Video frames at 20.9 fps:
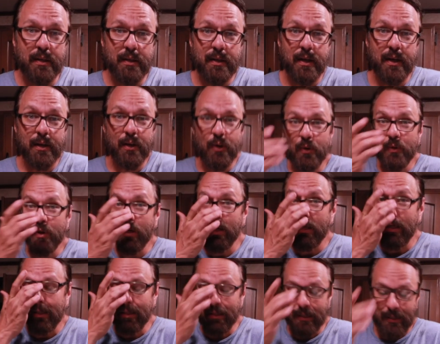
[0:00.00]
I know
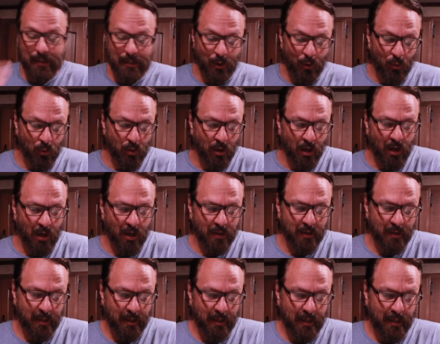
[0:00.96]
getting the old
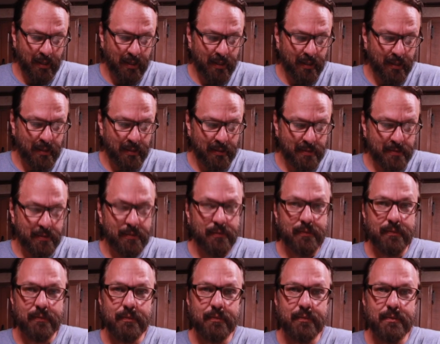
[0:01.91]
caulk and
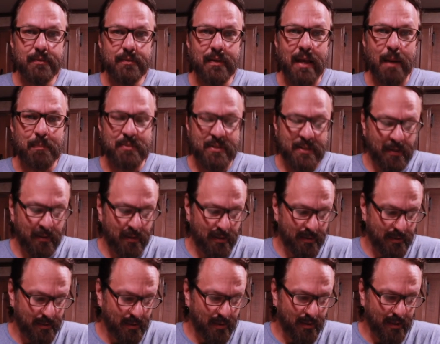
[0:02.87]
lap
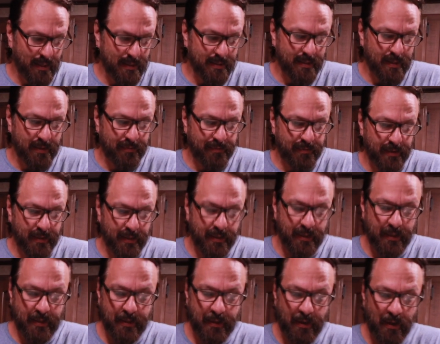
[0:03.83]
sealant and all that stuff
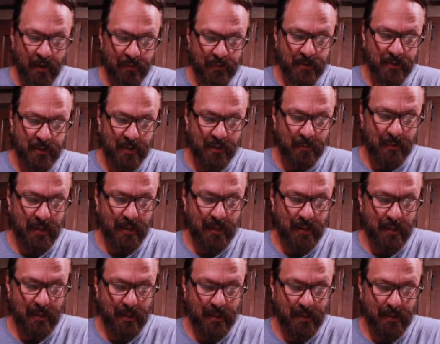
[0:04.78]
off is going to
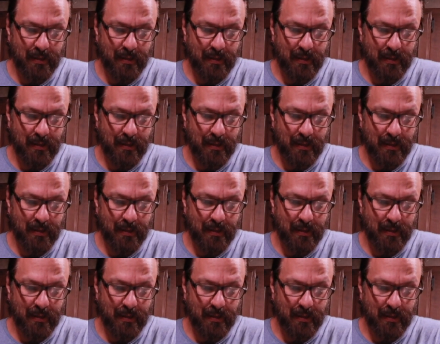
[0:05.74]
be